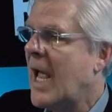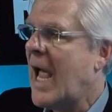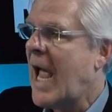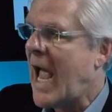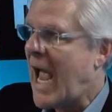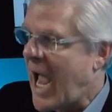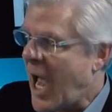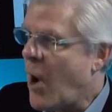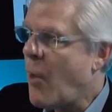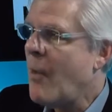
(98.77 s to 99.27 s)

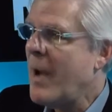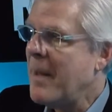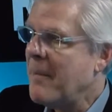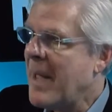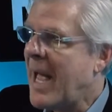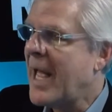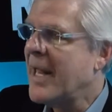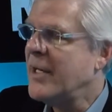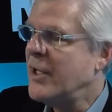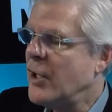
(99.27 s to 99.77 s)
How am
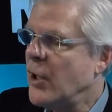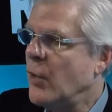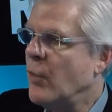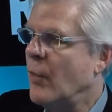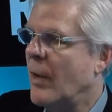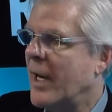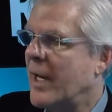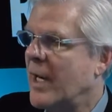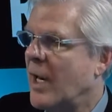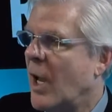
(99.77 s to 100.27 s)
I
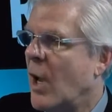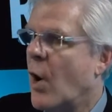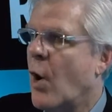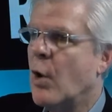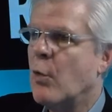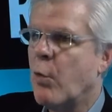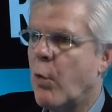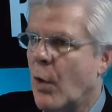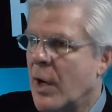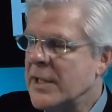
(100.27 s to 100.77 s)
doing?
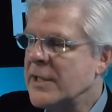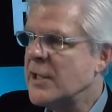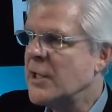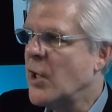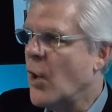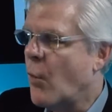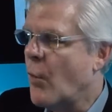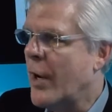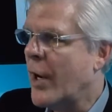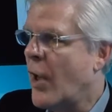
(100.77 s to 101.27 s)
What's
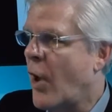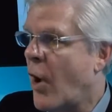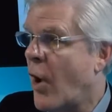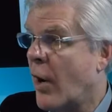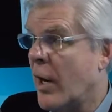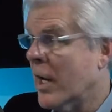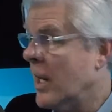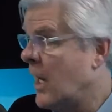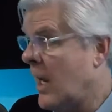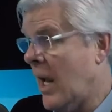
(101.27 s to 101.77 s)
going on?
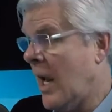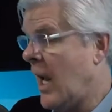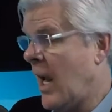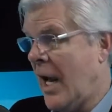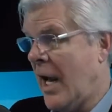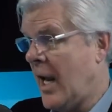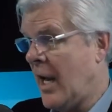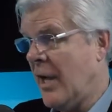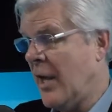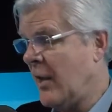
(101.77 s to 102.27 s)

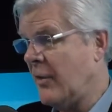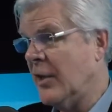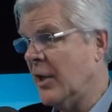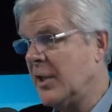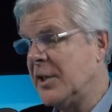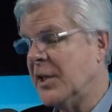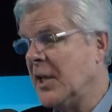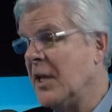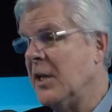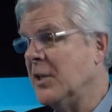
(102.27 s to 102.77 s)
And the
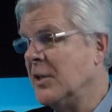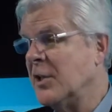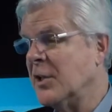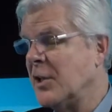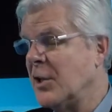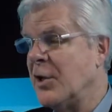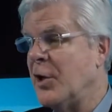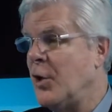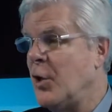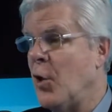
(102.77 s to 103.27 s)

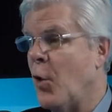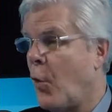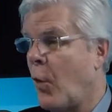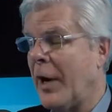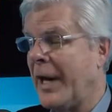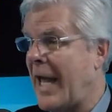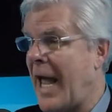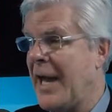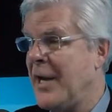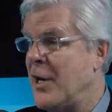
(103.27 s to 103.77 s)
citizens of New
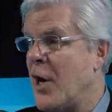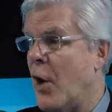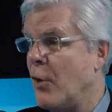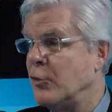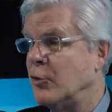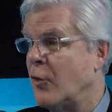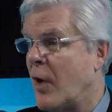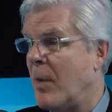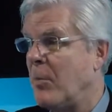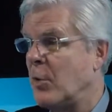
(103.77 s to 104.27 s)
York had no
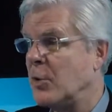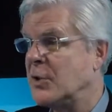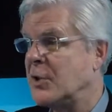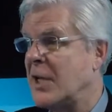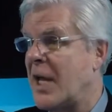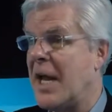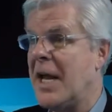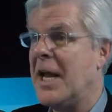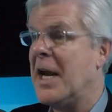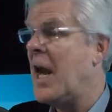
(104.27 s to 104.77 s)
trouble
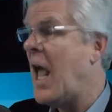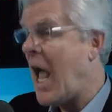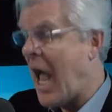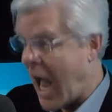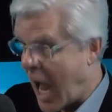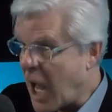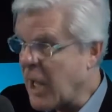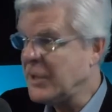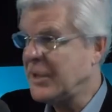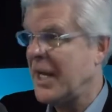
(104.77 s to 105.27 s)
saying,
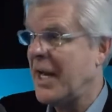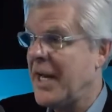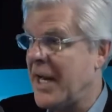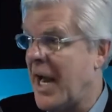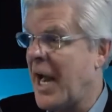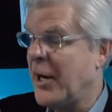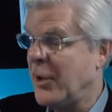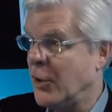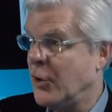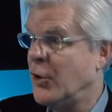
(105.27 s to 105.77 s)
I'll tell you
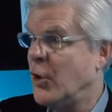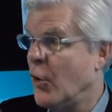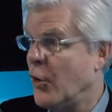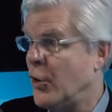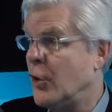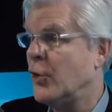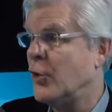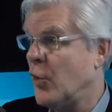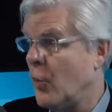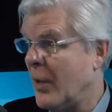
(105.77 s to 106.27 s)
how you're doing.
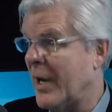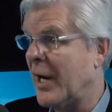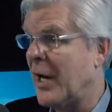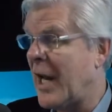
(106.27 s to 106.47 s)
You're doing a